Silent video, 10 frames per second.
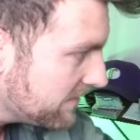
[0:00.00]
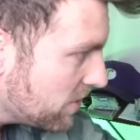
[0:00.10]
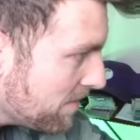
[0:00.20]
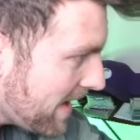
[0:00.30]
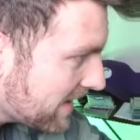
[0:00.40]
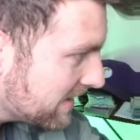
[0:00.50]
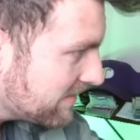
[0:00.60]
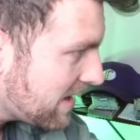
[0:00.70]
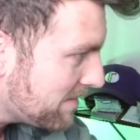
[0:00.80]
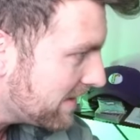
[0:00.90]
If you go back and leave
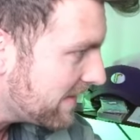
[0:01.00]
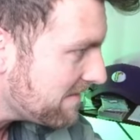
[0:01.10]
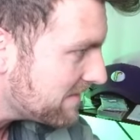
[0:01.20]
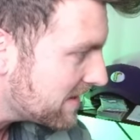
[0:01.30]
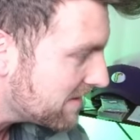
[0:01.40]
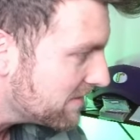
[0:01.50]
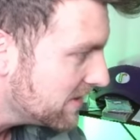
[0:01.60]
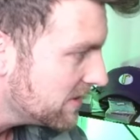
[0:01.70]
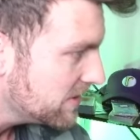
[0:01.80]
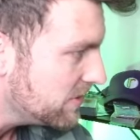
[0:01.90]
a comment on that video,
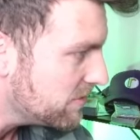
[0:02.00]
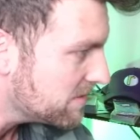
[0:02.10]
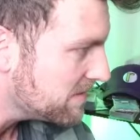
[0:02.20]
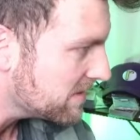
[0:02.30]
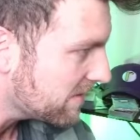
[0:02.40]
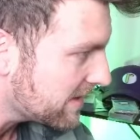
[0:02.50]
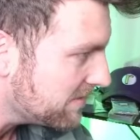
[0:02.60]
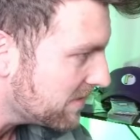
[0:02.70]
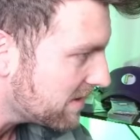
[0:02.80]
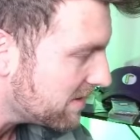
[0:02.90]
you could be the lucky
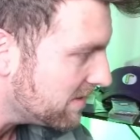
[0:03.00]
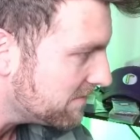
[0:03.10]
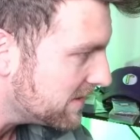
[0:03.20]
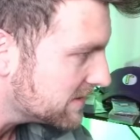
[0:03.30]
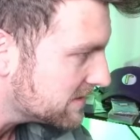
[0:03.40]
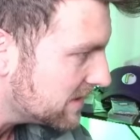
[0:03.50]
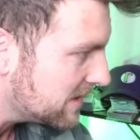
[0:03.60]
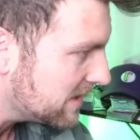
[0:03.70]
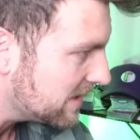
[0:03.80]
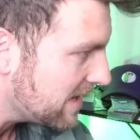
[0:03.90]
winner of this
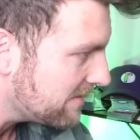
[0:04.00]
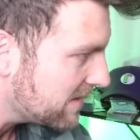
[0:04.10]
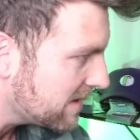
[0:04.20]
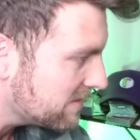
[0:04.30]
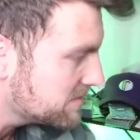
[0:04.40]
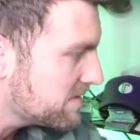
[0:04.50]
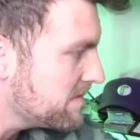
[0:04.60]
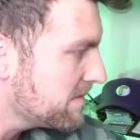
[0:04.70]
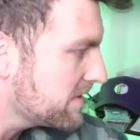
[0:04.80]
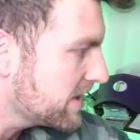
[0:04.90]
Heavy Hitters
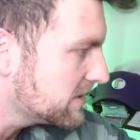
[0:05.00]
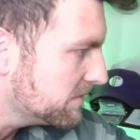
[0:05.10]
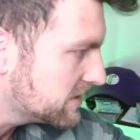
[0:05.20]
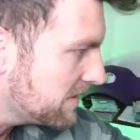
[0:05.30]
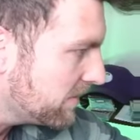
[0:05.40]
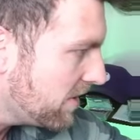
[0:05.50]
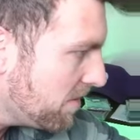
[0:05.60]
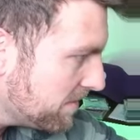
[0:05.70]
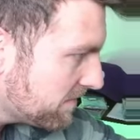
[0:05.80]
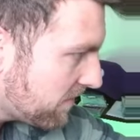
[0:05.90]
Premium Collection, which I will
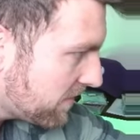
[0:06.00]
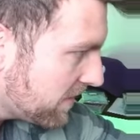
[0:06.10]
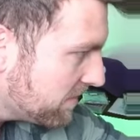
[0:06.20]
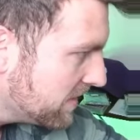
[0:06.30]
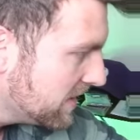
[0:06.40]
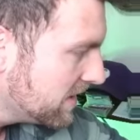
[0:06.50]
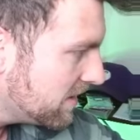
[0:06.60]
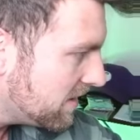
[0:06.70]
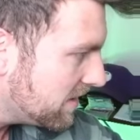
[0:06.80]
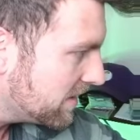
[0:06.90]
open for you
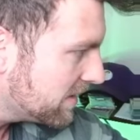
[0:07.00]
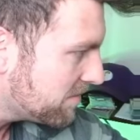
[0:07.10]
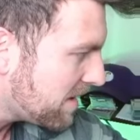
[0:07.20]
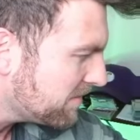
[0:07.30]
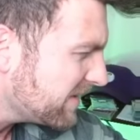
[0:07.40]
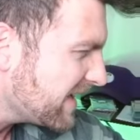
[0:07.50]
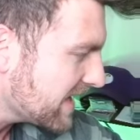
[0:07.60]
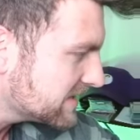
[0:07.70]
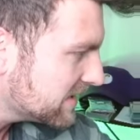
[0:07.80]
on probably next